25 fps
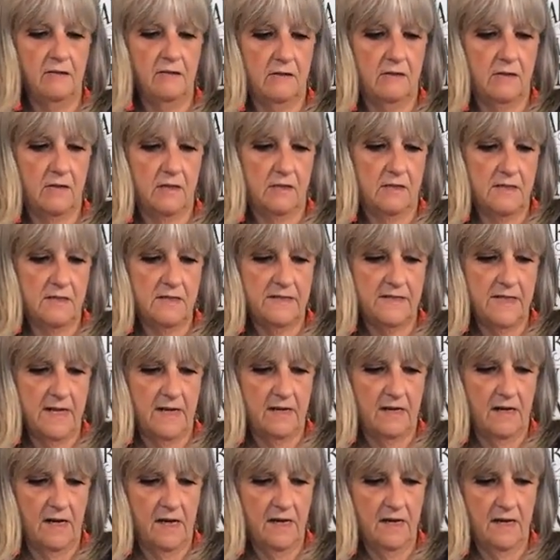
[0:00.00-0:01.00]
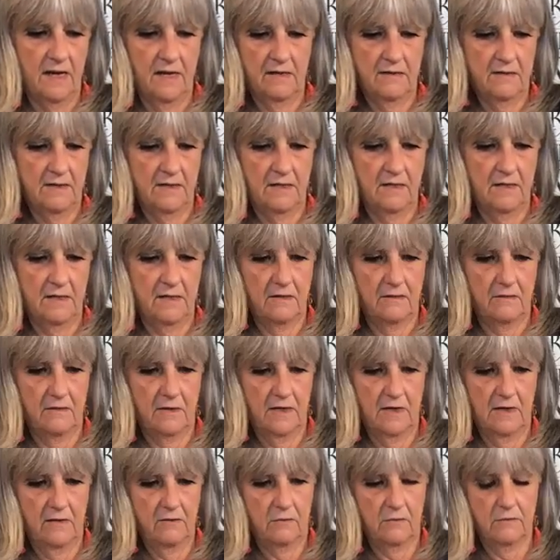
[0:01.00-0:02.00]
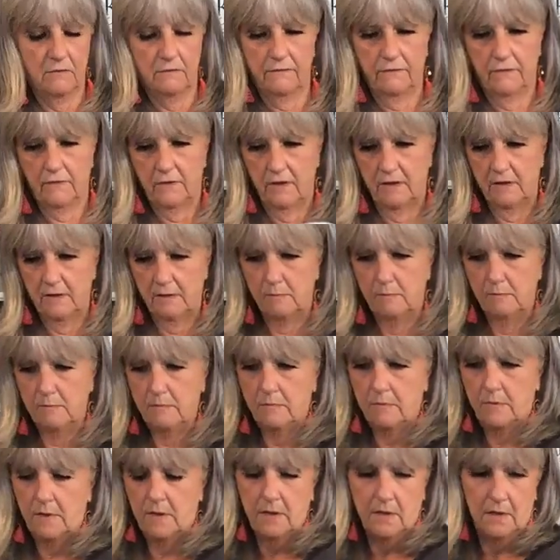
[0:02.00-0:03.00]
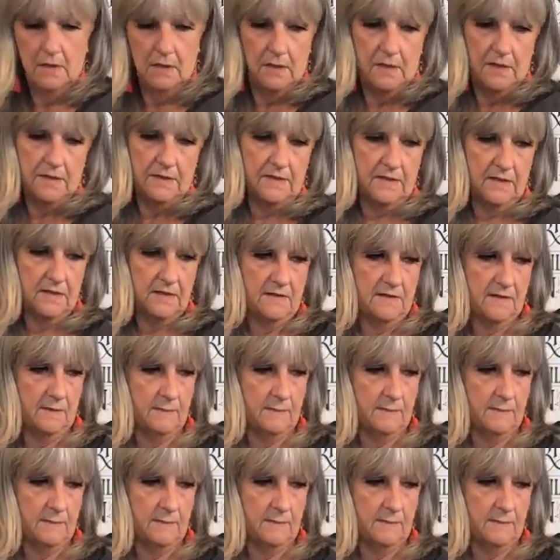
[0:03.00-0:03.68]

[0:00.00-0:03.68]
I don't go to a garden center. I go to a local farm.